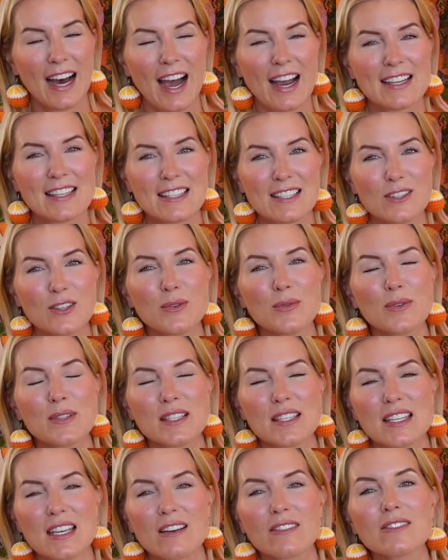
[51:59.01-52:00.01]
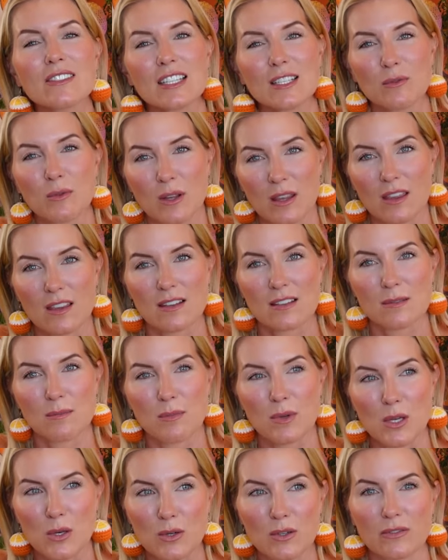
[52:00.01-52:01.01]
I still was gifted with this
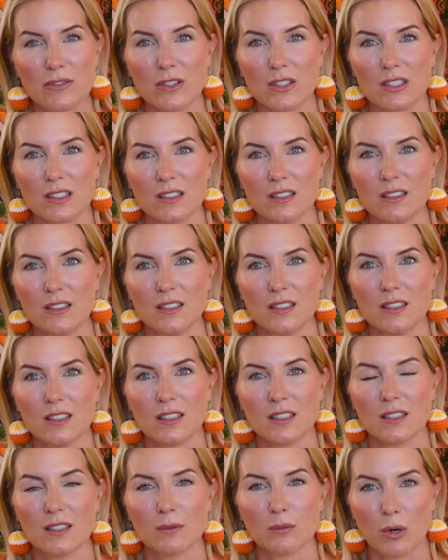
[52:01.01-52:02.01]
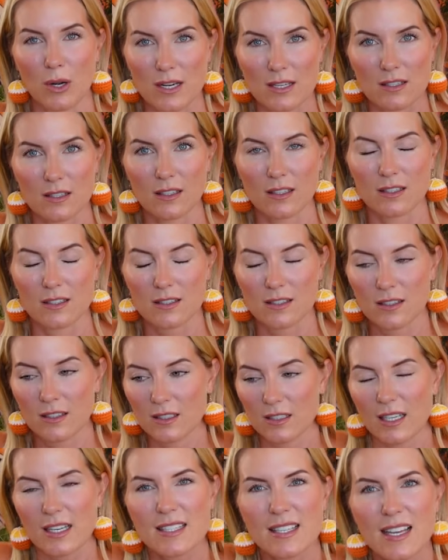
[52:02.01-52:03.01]
beautiful bracelet. Did I